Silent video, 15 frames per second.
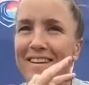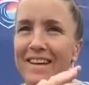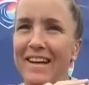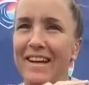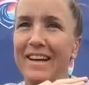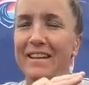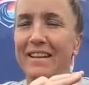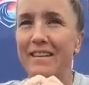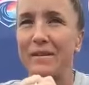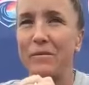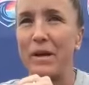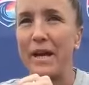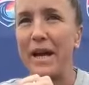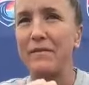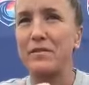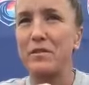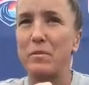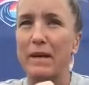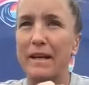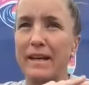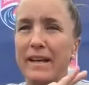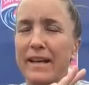Yeah, we have to
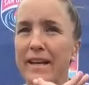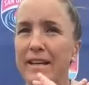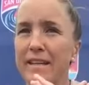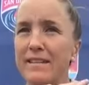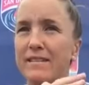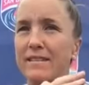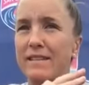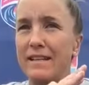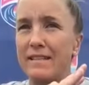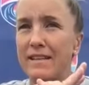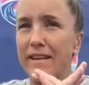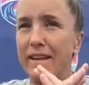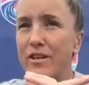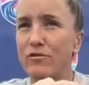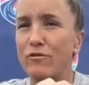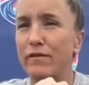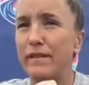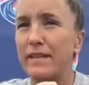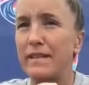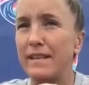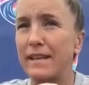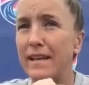plan ahead. That's the nature of
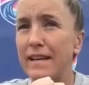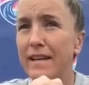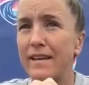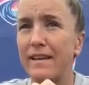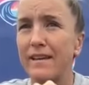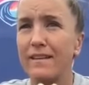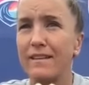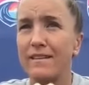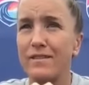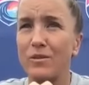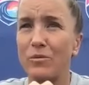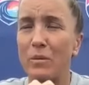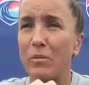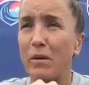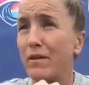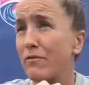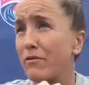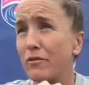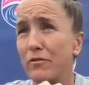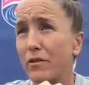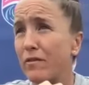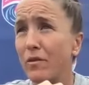this league, is that we play
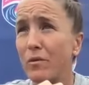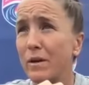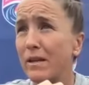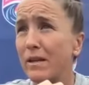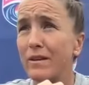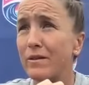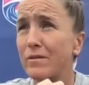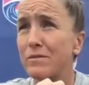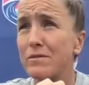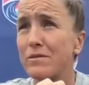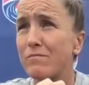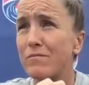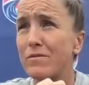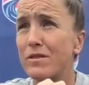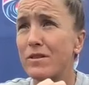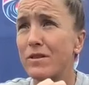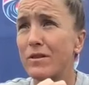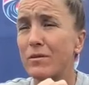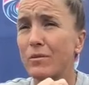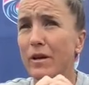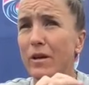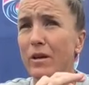through FIFA windows.
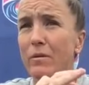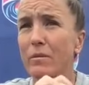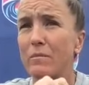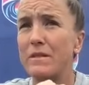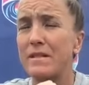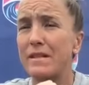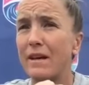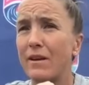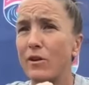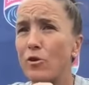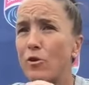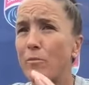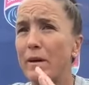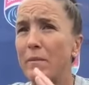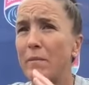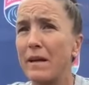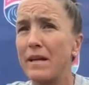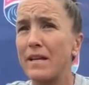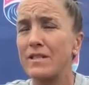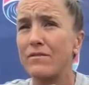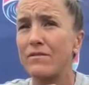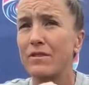So we're going to be missing our European
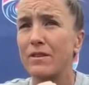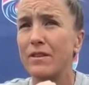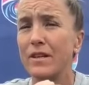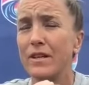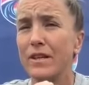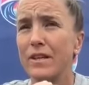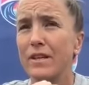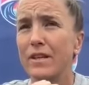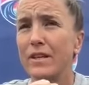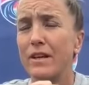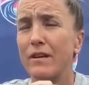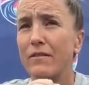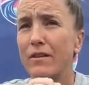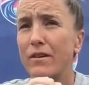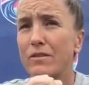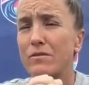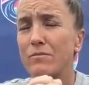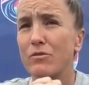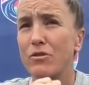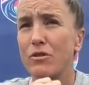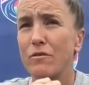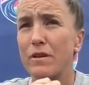players for a
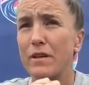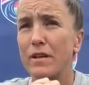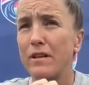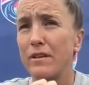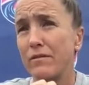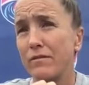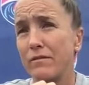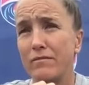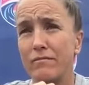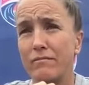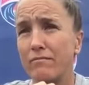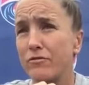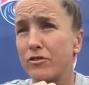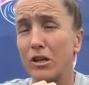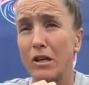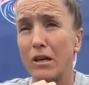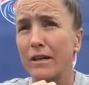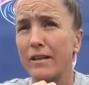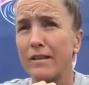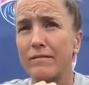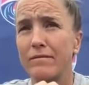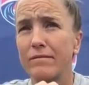vast majority of
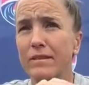July.